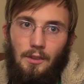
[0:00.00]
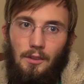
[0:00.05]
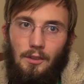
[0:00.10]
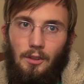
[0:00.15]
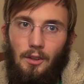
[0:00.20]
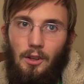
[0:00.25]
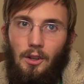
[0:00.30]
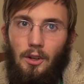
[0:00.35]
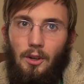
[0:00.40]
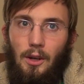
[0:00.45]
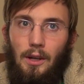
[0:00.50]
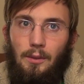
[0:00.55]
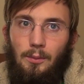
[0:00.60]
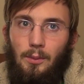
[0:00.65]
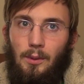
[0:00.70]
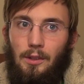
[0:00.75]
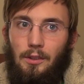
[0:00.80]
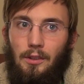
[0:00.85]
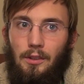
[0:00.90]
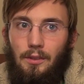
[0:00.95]
So you know, I
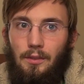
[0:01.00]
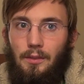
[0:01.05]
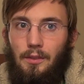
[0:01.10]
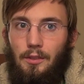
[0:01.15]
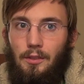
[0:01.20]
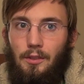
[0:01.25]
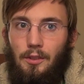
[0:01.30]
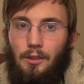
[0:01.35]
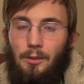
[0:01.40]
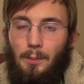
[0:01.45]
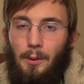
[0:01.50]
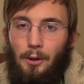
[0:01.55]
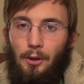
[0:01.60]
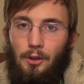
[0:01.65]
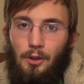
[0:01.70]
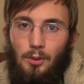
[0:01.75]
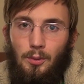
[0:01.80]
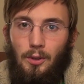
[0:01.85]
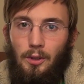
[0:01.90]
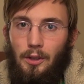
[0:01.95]
wasn't
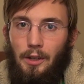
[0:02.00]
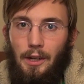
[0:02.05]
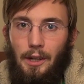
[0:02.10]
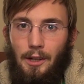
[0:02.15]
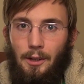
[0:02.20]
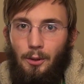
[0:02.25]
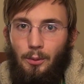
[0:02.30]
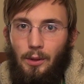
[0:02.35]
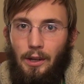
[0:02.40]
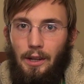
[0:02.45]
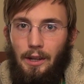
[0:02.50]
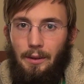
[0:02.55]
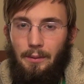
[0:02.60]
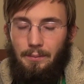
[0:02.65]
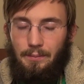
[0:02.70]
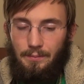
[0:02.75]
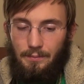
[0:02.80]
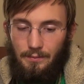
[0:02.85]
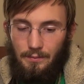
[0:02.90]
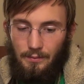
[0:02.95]
spiritual in any way.
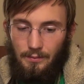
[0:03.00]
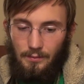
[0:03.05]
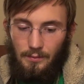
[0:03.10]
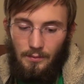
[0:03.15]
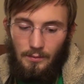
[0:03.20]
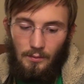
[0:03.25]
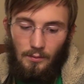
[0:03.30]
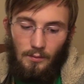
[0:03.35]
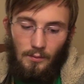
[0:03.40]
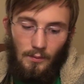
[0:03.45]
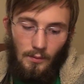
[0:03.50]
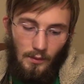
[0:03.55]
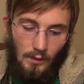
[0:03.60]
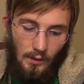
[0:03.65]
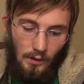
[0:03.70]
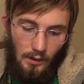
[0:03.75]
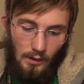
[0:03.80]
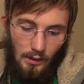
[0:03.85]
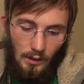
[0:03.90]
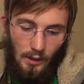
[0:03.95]

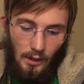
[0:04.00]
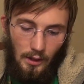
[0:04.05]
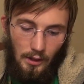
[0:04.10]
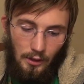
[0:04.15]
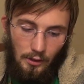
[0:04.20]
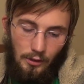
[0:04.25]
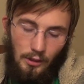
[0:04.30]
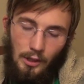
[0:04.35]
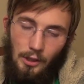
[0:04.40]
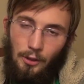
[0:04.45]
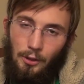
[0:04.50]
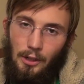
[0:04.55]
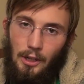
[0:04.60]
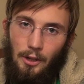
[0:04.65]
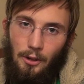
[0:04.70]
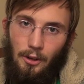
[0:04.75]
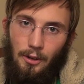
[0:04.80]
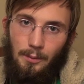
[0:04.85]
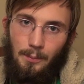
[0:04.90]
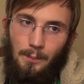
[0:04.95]
Uh, senior
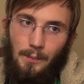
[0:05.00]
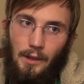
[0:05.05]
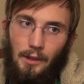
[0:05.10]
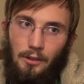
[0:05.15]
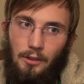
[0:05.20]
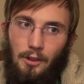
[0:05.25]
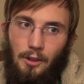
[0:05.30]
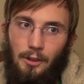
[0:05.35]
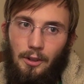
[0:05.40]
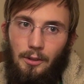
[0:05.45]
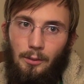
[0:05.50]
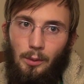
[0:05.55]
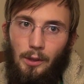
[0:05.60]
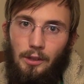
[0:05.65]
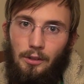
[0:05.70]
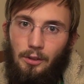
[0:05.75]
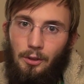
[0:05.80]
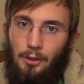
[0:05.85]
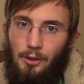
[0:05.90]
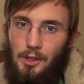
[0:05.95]
year, I started
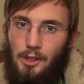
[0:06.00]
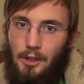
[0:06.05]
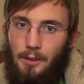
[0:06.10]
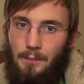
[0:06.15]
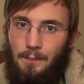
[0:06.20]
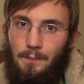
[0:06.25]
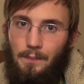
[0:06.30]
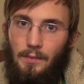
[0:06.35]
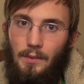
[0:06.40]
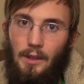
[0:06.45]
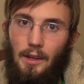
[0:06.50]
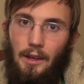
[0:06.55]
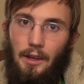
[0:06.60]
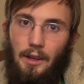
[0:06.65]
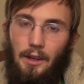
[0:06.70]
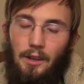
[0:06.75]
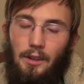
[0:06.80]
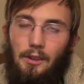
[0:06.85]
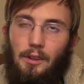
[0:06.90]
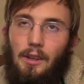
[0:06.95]
researching
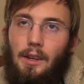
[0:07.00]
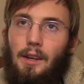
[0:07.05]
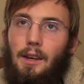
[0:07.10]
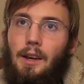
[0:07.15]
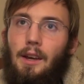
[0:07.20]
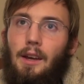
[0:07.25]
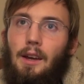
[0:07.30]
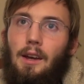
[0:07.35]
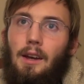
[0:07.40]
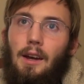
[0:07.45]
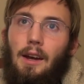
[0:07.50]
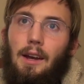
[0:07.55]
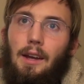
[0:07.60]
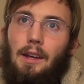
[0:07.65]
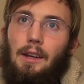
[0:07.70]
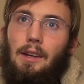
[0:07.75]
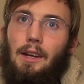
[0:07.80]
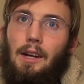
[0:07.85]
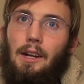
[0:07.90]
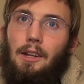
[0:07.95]
and
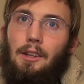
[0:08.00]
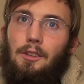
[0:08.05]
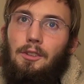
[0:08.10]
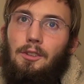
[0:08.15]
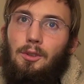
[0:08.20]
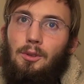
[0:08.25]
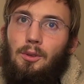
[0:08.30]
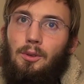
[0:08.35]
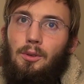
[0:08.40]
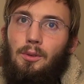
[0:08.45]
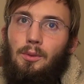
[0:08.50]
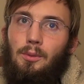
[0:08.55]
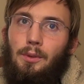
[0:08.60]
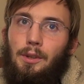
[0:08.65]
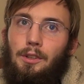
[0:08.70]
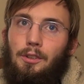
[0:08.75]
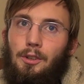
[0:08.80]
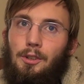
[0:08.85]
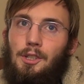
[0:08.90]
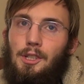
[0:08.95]
I got into
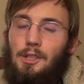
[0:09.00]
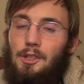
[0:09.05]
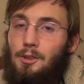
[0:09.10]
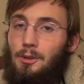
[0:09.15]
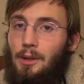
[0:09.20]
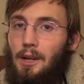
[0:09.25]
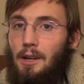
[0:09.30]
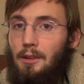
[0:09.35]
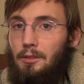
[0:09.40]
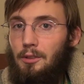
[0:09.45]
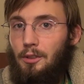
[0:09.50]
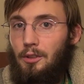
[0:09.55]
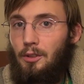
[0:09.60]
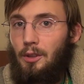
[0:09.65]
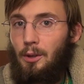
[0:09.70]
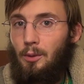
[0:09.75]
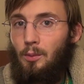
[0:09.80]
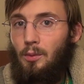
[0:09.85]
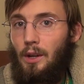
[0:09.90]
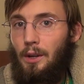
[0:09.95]
researching travel.
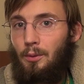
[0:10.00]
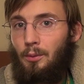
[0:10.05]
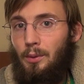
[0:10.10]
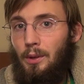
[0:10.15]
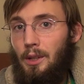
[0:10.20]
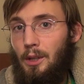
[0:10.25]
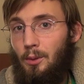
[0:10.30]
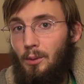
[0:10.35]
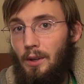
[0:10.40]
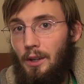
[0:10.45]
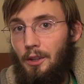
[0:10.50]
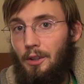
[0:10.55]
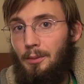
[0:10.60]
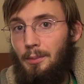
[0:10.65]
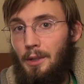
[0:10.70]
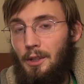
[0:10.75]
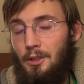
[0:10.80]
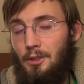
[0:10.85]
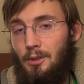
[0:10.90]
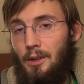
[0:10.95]
So I, I really wanted to
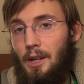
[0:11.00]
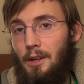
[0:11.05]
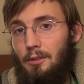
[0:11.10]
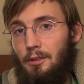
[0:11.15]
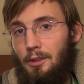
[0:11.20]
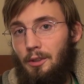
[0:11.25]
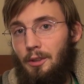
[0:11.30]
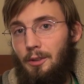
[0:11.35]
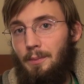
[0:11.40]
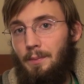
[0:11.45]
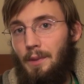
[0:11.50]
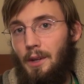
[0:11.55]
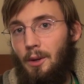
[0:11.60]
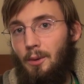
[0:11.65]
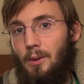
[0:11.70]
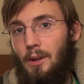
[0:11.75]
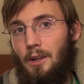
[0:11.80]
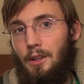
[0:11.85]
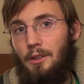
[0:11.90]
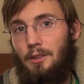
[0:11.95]
be a traveler. I
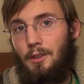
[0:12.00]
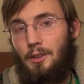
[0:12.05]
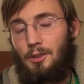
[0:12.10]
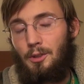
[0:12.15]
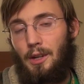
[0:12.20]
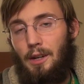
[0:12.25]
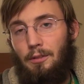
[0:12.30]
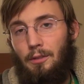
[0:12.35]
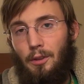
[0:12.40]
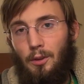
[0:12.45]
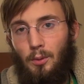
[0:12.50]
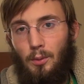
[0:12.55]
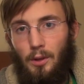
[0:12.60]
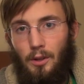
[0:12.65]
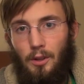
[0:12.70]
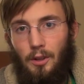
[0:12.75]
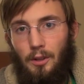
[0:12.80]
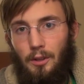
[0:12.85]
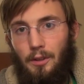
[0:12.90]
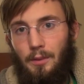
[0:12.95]
wanted to travel the
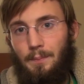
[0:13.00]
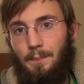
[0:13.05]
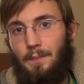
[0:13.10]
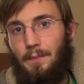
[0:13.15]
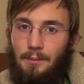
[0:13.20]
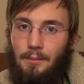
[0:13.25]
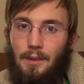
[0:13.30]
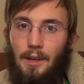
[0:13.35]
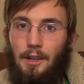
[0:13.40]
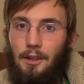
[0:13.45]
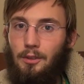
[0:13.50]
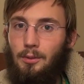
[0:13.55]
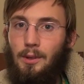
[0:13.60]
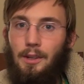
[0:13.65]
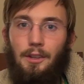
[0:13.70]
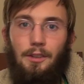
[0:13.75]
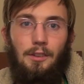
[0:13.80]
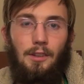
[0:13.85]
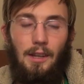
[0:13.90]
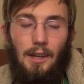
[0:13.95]
world. I just
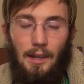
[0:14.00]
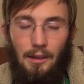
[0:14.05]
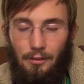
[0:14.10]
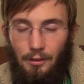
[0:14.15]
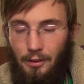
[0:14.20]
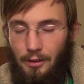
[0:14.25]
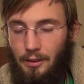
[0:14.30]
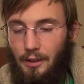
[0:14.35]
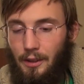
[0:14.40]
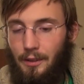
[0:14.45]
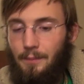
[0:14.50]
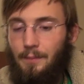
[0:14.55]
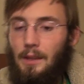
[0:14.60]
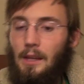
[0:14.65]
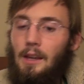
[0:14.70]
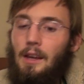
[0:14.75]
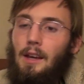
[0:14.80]
wanted to see everything.